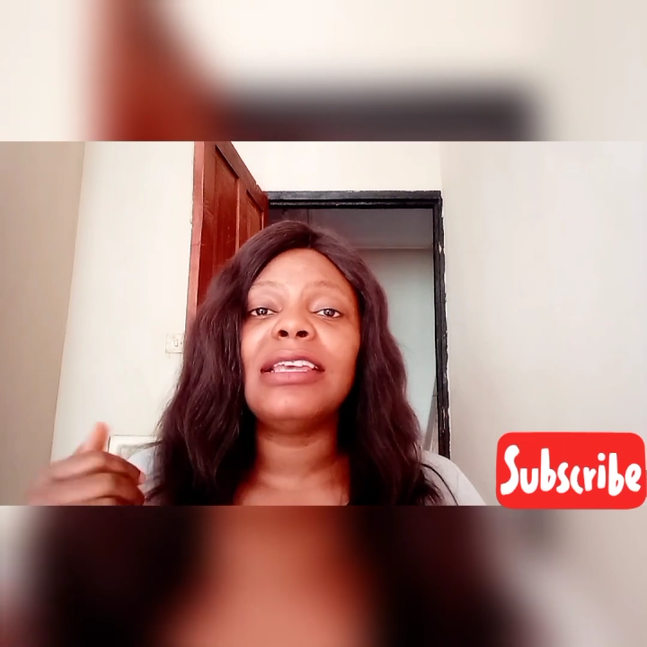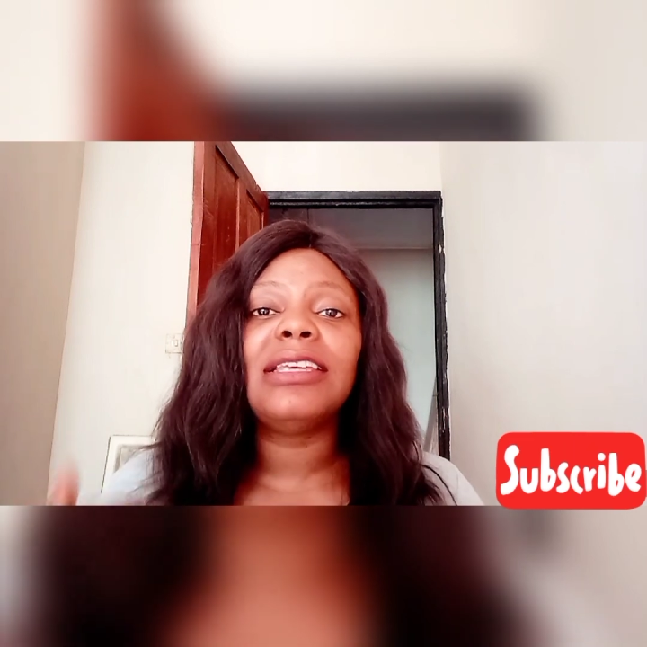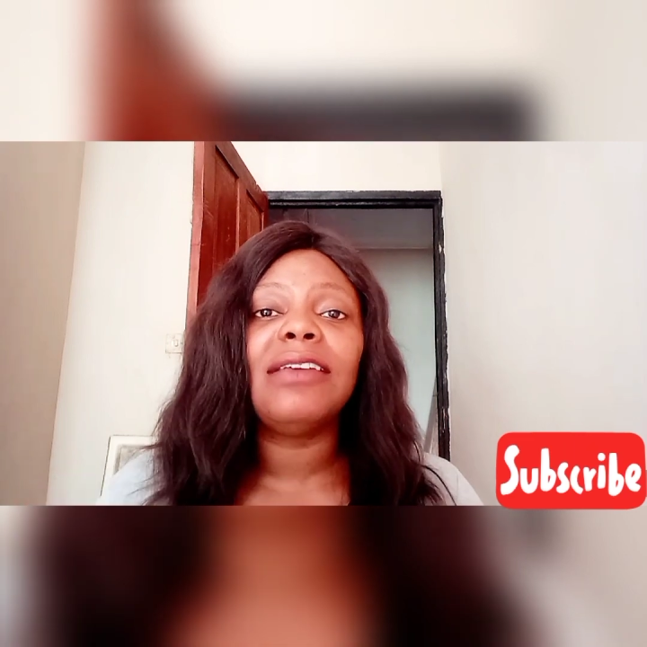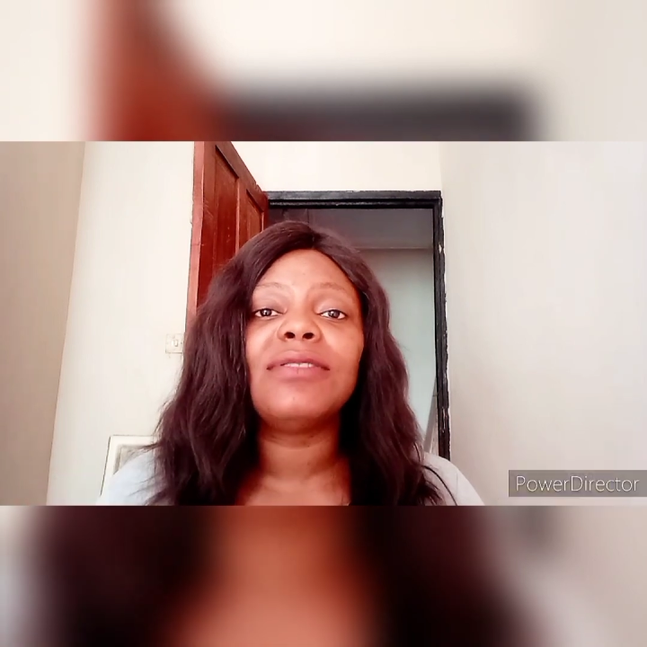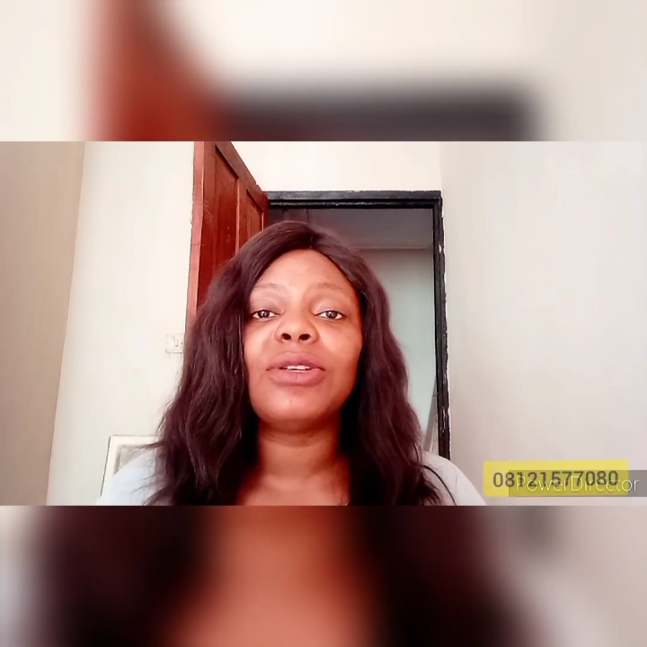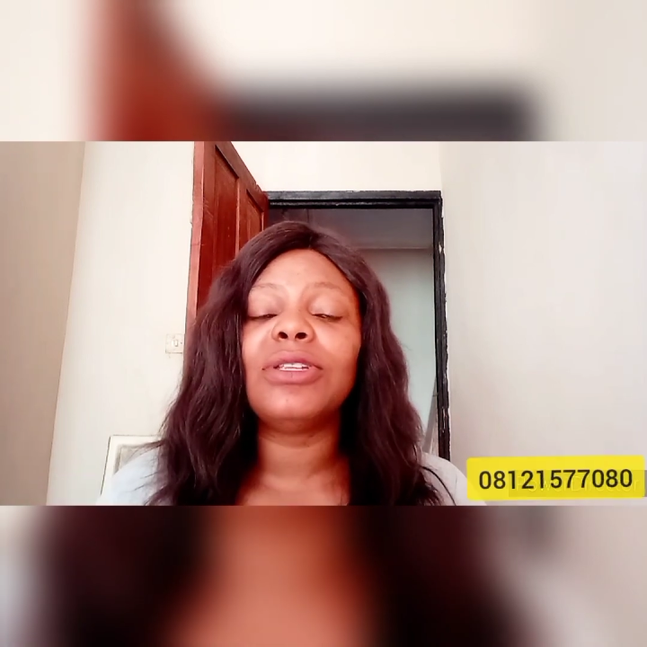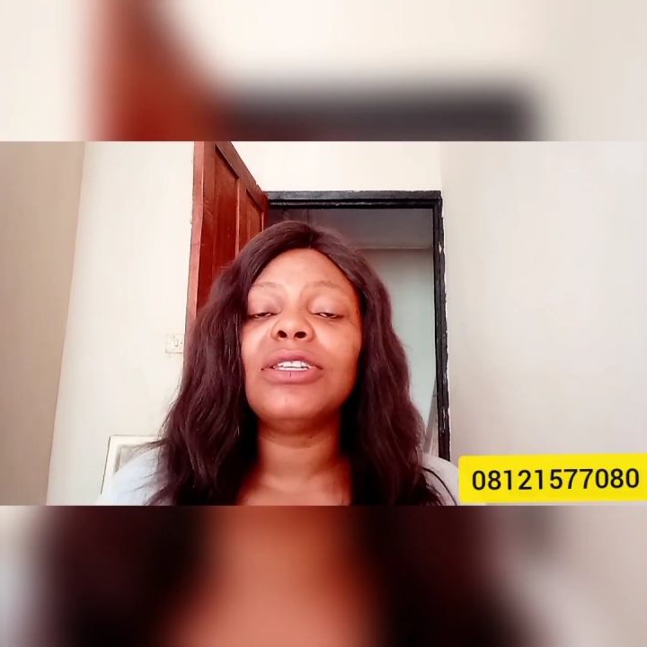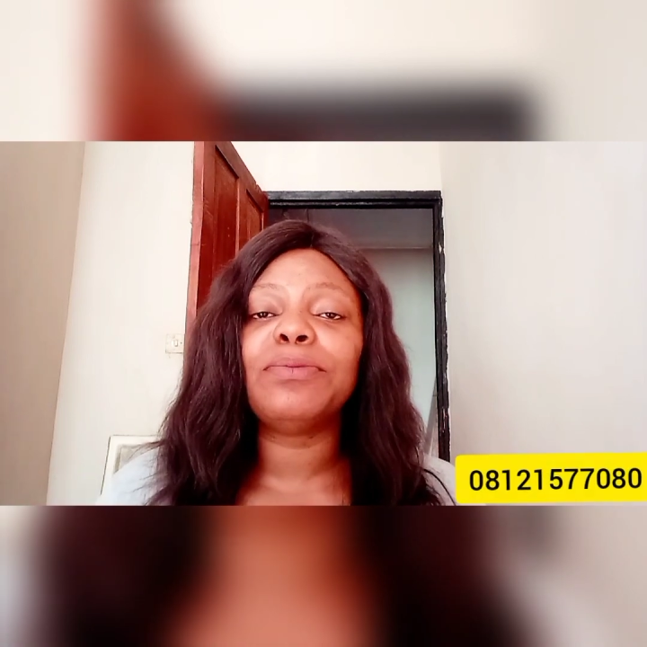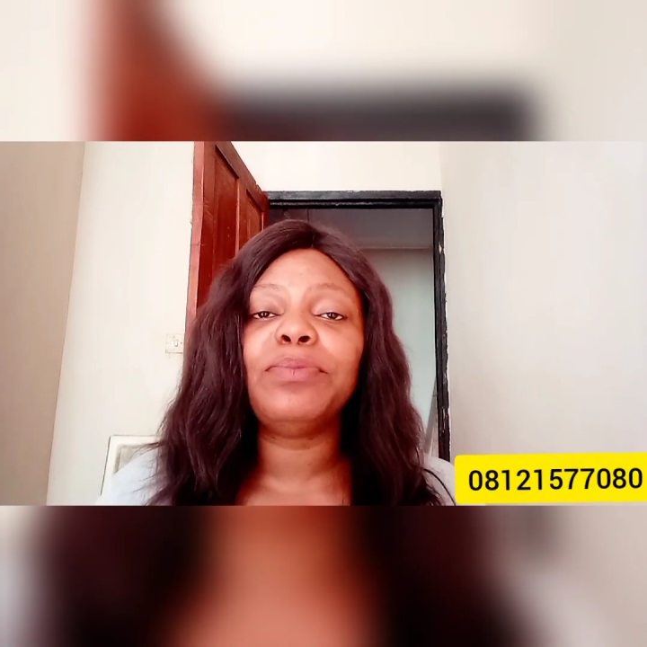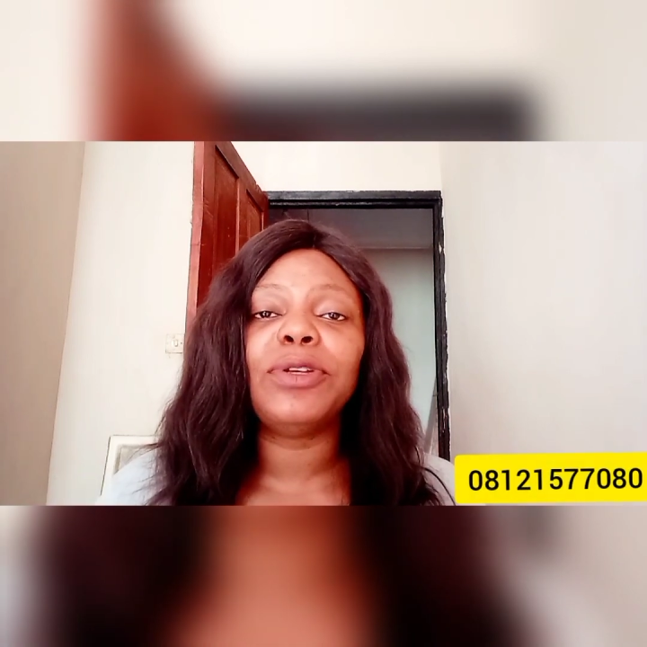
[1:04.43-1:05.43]
it gives you
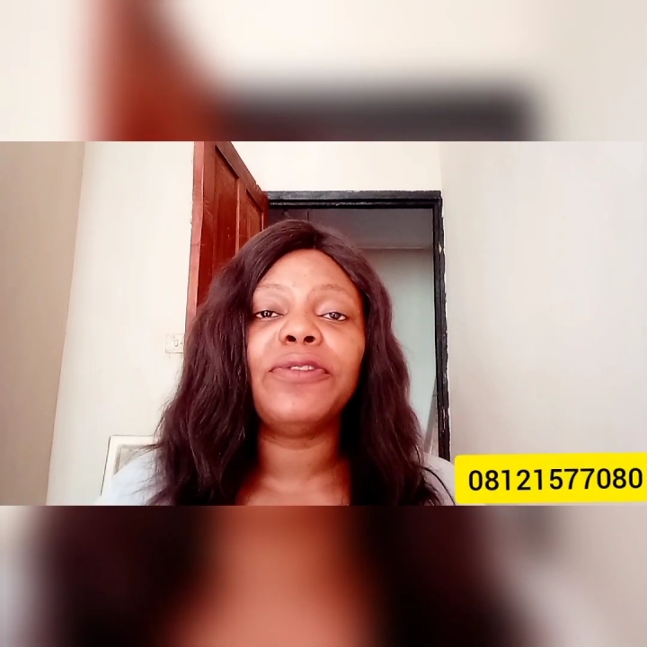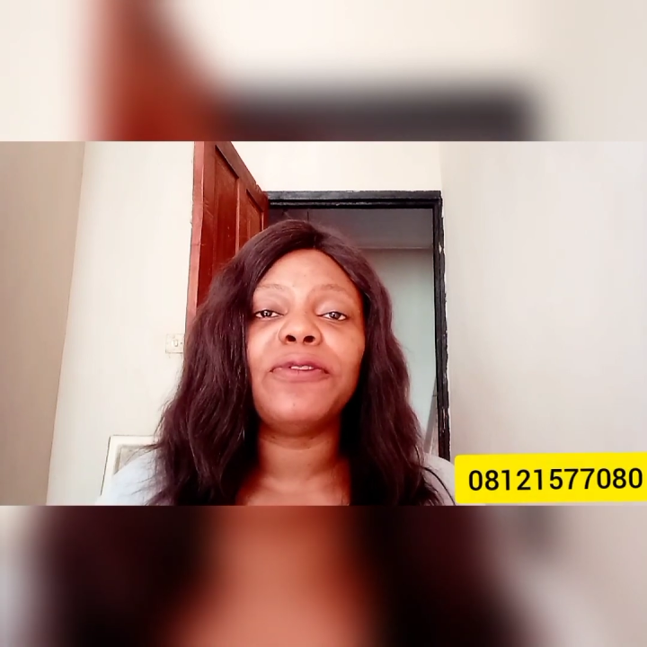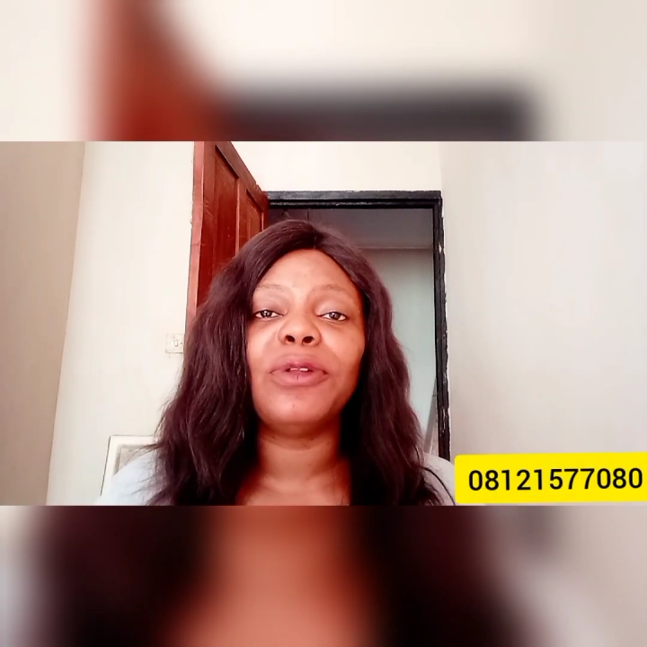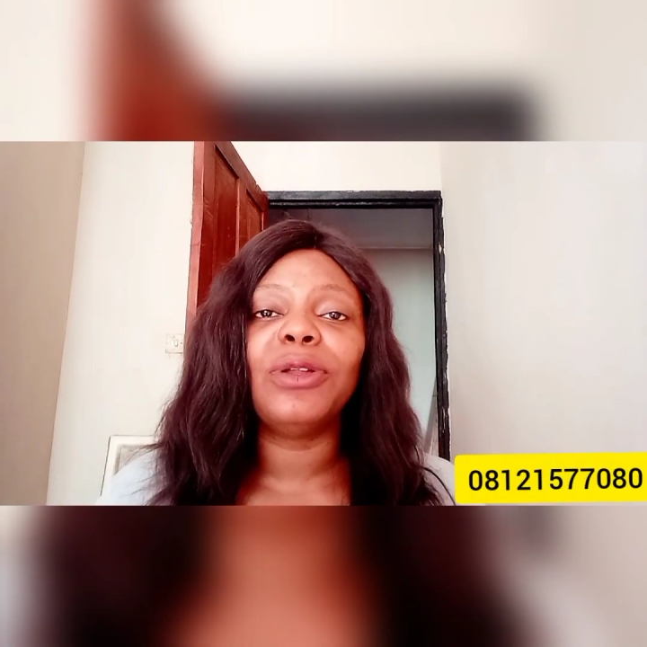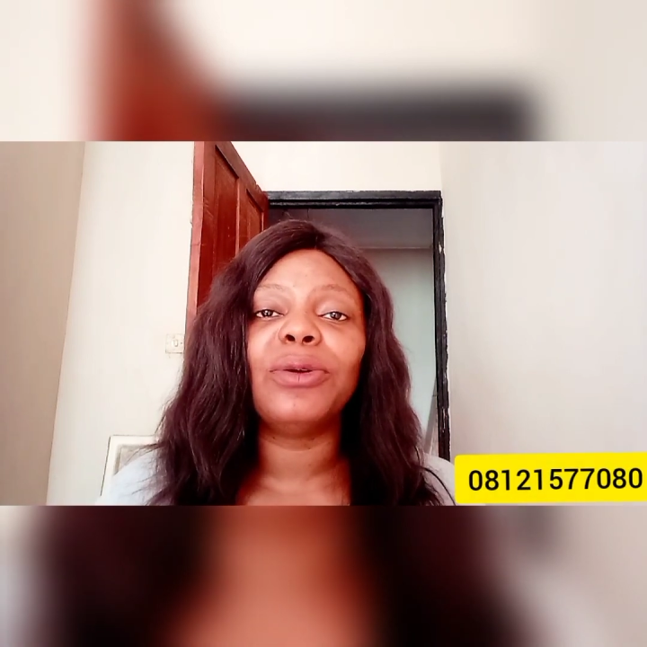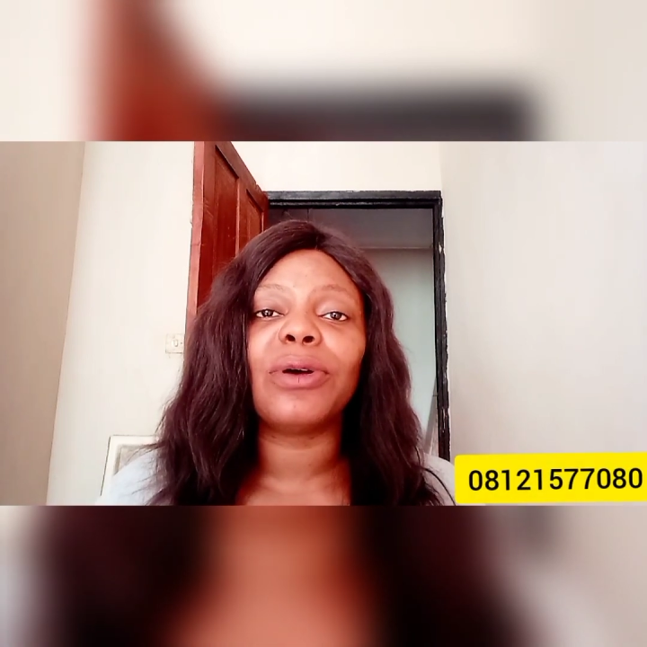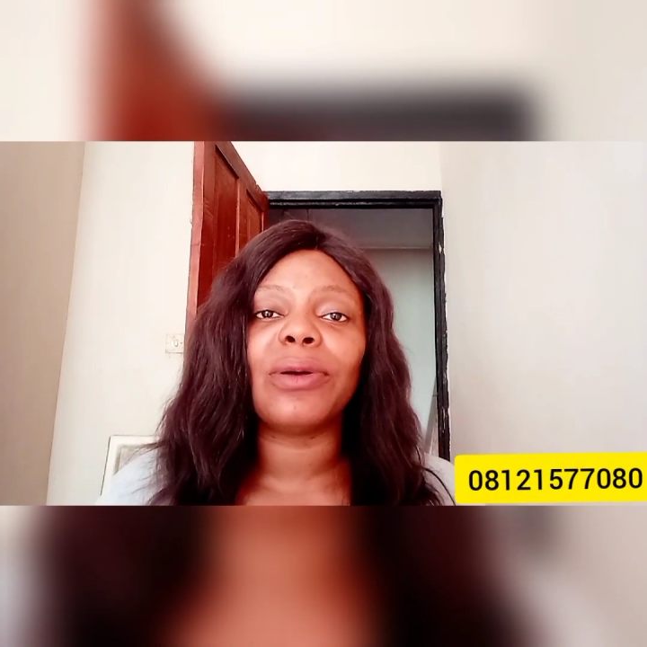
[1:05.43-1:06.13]
this beautiful look.